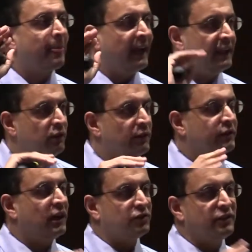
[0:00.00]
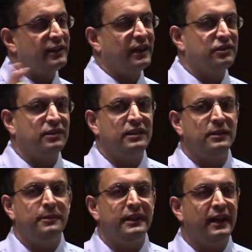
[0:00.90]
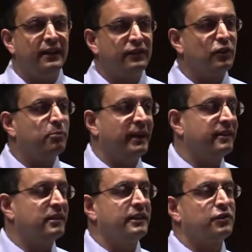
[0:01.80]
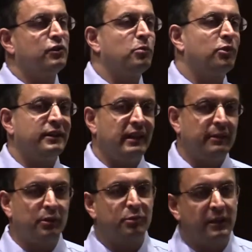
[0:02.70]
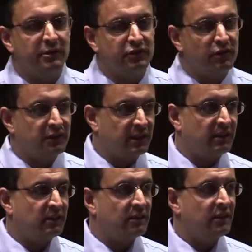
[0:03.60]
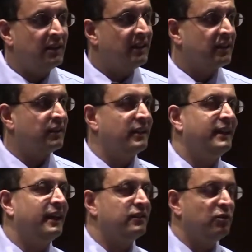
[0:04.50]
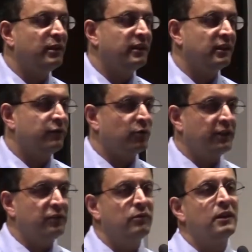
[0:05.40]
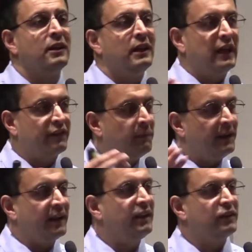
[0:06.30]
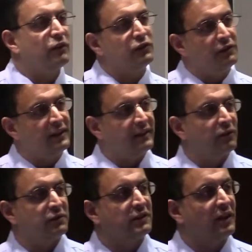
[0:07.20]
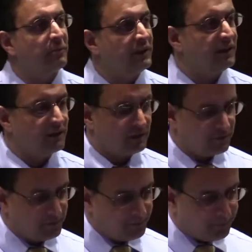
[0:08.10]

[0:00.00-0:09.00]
and you have contraindications TPA, so basically there's no point taking them to the Primary Stroke Center because they can't do anything for you. If they meet any of those, you take those to Comprehensive.